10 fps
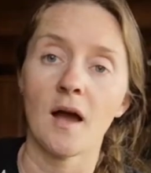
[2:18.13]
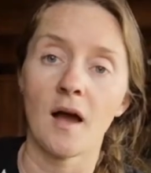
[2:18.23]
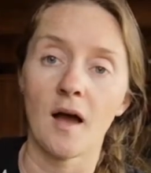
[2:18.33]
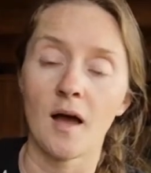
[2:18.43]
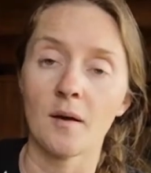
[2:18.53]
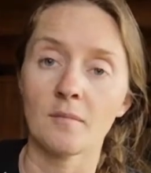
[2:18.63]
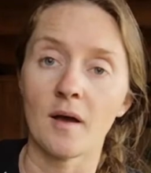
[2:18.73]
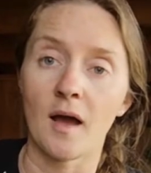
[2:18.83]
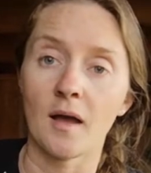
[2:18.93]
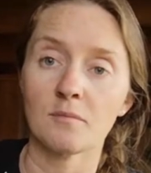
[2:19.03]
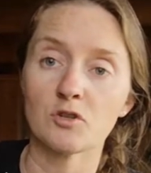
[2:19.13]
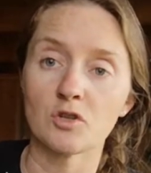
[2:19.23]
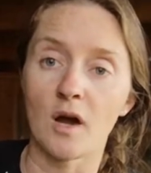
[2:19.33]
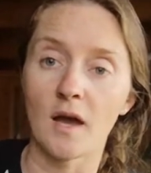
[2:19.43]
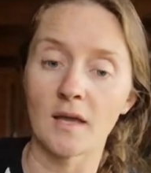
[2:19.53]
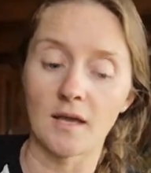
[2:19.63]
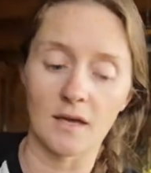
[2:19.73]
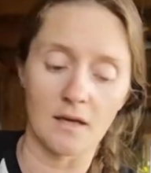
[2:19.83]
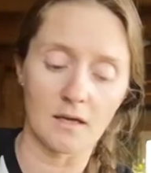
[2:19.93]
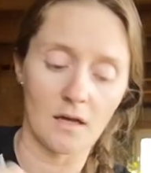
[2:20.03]
I'm
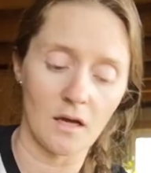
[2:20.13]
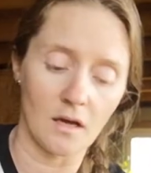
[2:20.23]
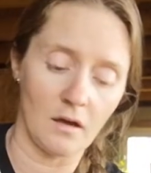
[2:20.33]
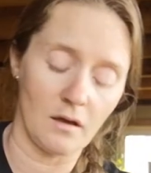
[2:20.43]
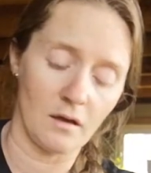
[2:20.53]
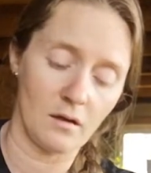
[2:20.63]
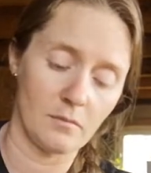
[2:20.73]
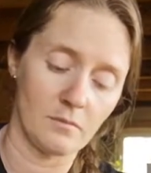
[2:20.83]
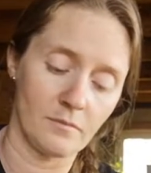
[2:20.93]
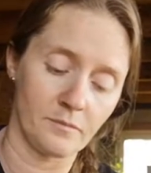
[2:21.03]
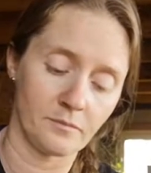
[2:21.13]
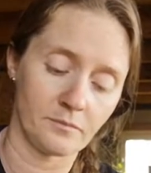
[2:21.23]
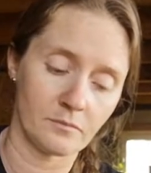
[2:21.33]
trying, I